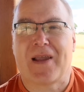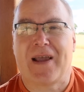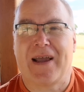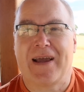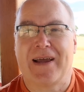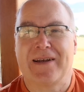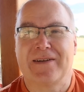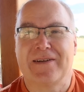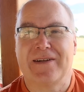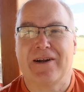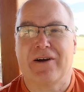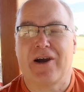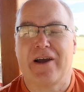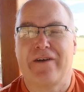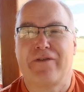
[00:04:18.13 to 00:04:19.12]
And, you
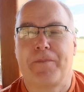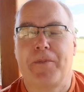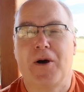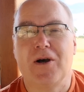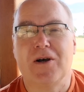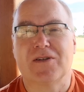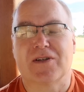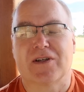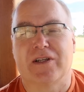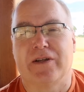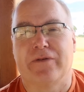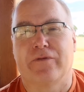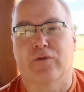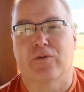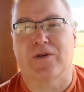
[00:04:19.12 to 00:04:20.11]
know, if a person can
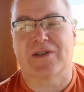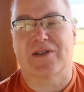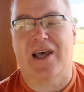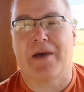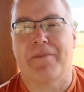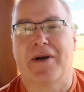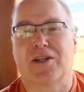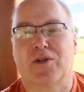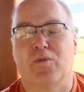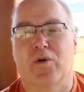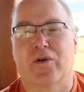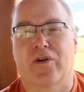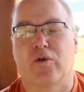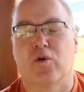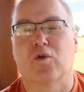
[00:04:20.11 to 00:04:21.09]
influence that, imagine
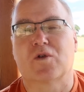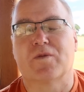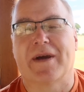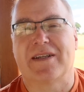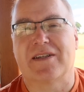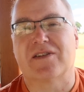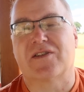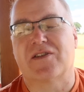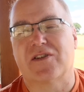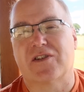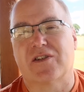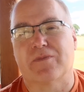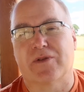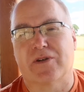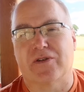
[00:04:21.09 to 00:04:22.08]
what an automated
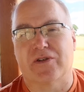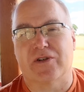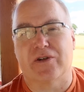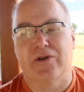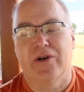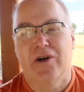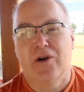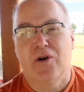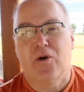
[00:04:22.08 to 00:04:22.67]
system can do,